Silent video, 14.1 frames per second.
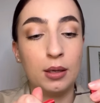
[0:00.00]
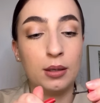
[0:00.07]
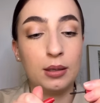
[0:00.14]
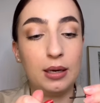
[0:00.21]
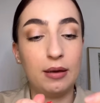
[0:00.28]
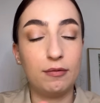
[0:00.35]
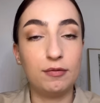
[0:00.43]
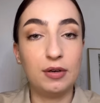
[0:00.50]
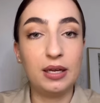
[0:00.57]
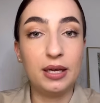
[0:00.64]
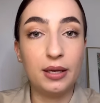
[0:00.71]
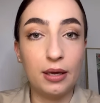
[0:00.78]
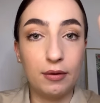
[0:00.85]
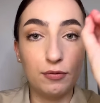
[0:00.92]

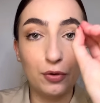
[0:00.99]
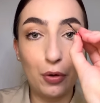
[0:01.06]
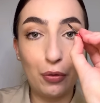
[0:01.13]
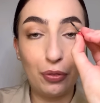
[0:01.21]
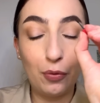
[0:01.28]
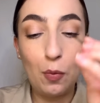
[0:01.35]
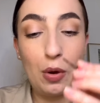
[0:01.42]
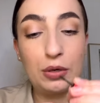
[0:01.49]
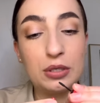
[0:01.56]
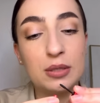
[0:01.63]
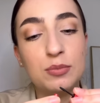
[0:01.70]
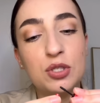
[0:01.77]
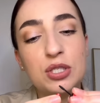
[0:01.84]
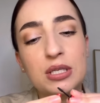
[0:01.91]
lovely. I've got the wand.
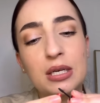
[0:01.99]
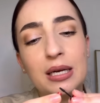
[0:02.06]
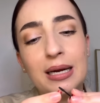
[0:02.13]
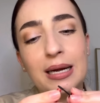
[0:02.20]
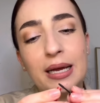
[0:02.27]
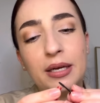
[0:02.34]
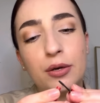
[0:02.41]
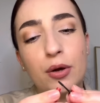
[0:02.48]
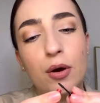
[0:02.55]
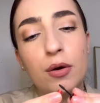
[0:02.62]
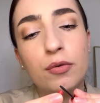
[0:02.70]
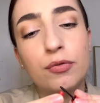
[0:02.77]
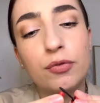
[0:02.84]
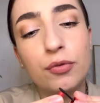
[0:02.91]
I'm just going to clean it off